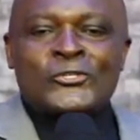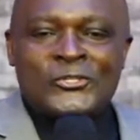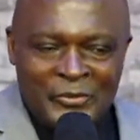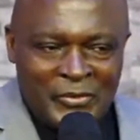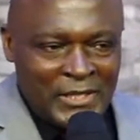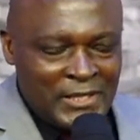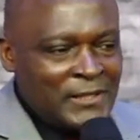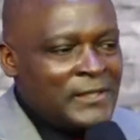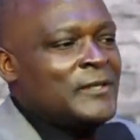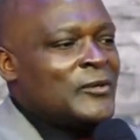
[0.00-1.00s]
simply
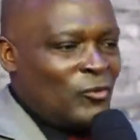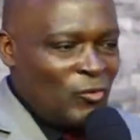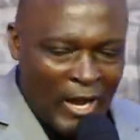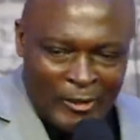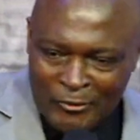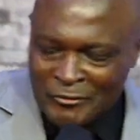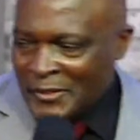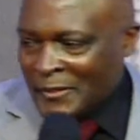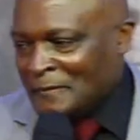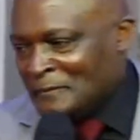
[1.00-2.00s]
one of
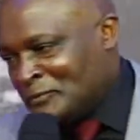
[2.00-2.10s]
them.